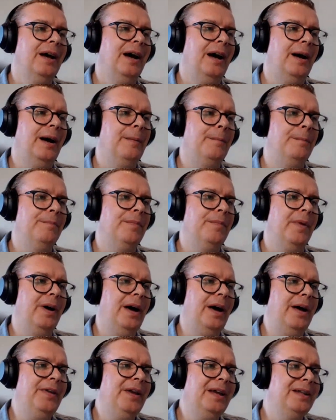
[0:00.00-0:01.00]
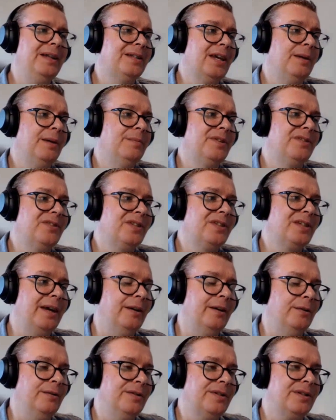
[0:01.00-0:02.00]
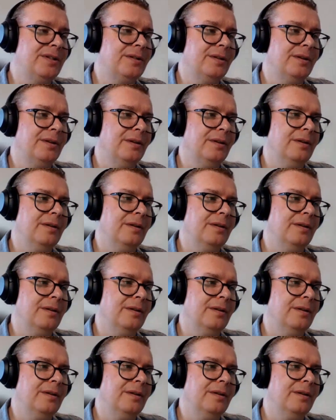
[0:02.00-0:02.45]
I think in terms of skills,